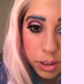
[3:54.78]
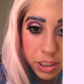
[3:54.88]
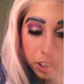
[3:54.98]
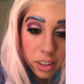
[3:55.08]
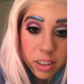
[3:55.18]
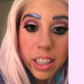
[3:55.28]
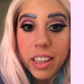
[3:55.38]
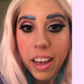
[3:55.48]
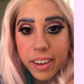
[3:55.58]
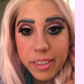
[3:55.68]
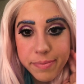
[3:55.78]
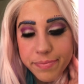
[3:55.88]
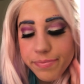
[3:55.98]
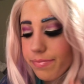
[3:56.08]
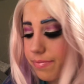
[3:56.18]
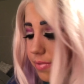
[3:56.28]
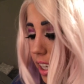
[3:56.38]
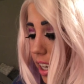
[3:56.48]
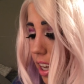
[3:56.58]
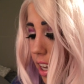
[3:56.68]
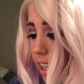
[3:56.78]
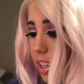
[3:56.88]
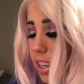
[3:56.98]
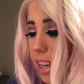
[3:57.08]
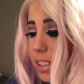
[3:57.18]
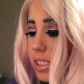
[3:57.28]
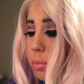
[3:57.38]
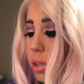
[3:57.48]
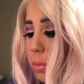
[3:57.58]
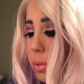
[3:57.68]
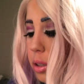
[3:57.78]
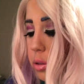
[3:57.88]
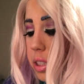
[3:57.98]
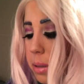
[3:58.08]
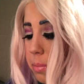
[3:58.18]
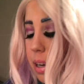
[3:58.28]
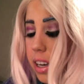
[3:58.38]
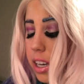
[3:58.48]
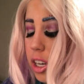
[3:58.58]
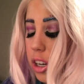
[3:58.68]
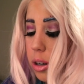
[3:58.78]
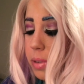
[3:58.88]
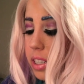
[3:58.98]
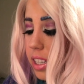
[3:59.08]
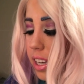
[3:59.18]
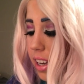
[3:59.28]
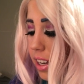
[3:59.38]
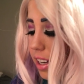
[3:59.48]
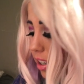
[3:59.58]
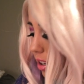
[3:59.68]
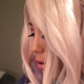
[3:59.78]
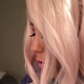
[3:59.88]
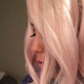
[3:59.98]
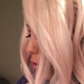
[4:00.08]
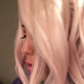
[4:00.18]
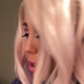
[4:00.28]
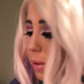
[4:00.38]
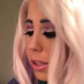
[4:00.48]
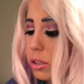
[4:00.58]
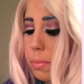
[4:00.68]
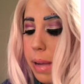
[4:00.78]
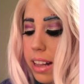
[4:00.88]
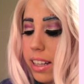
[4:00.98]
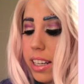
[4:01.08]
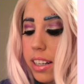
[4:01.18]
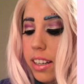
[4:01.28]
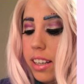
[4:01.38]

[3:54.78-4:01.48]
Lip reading: it's going to look like that. Next, I'm going to be using my Urban Decay Full Spectrum palette.